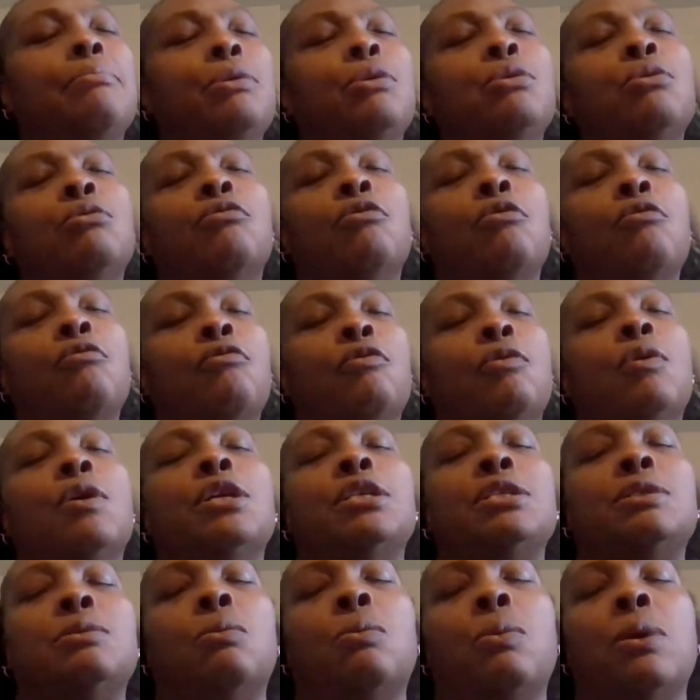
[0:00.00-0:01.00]
beautiful
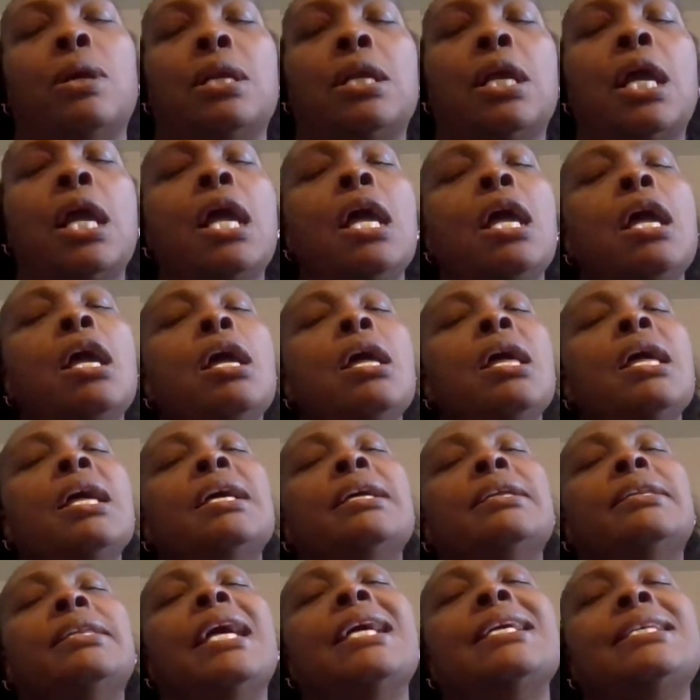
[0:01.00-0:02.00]
voice when
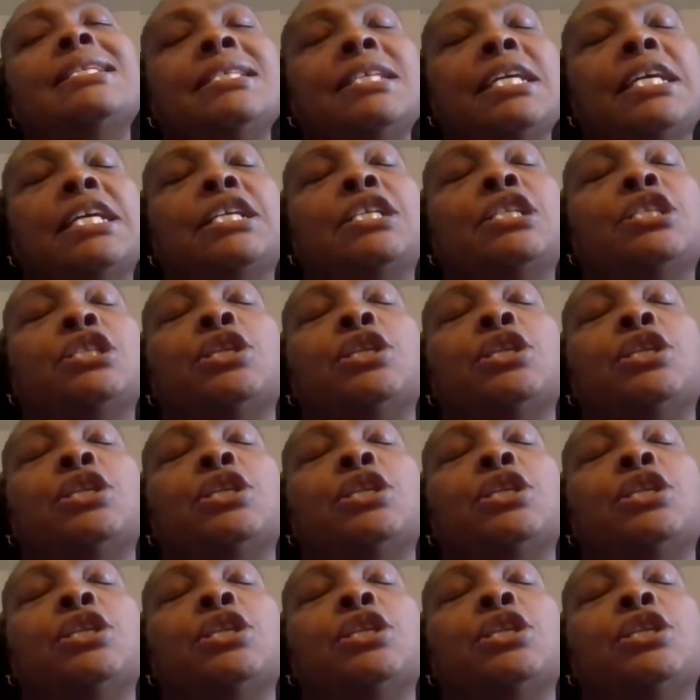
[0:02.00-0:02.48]
they sing